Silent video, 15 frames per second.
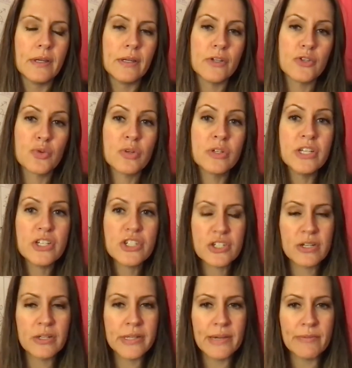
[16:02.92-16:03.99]

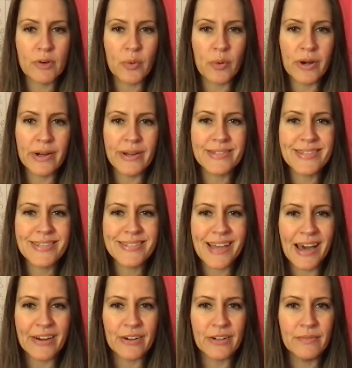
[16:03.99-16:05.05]
traditionally of Aquarius is
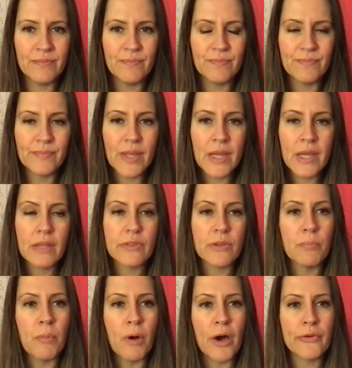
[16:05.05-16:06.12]
Saturn. The
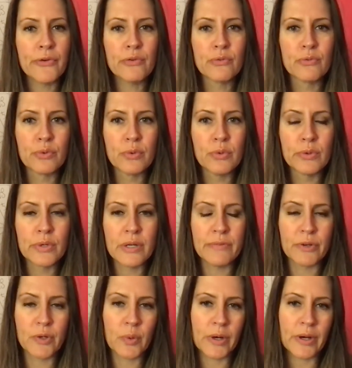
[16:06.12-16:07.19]
modern ruler of
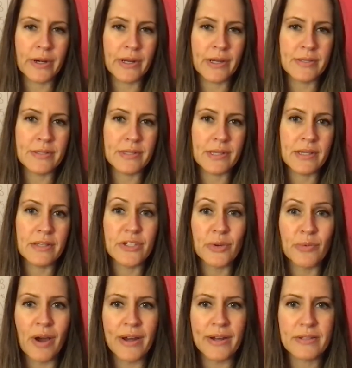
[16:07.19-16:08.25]
Aquarius is
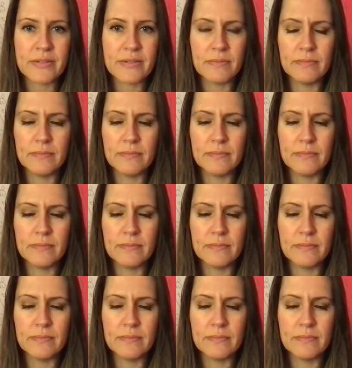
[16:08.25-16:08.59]
Uranus.